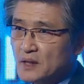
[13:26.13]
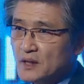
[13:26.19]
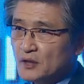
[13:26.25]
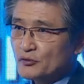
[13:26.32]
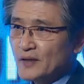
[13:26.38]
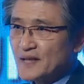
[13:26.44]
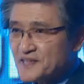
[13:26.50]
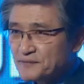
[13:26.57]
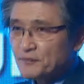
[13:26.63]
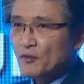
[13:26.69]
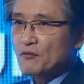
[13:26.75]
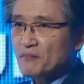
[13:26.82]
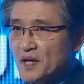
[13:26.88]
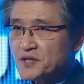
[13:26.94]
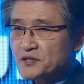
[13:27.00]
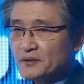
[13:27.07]

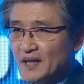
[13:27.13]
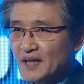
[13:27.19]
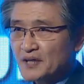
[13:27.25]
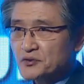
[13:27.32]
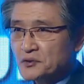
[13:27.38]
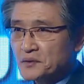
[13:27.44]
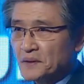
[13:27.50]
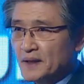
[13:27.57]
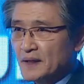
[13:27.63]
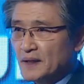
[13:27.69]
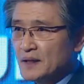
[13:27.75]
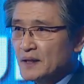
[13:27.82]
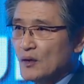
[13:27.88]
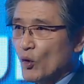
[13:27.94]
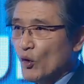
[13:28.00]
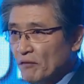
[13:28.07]
Transformation actually
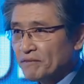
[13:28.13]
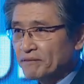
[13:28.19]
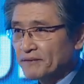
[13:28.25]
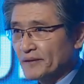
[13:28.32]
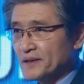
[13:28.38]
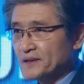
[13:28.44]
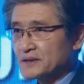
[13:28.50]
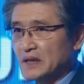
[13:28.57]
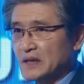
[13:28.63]
offers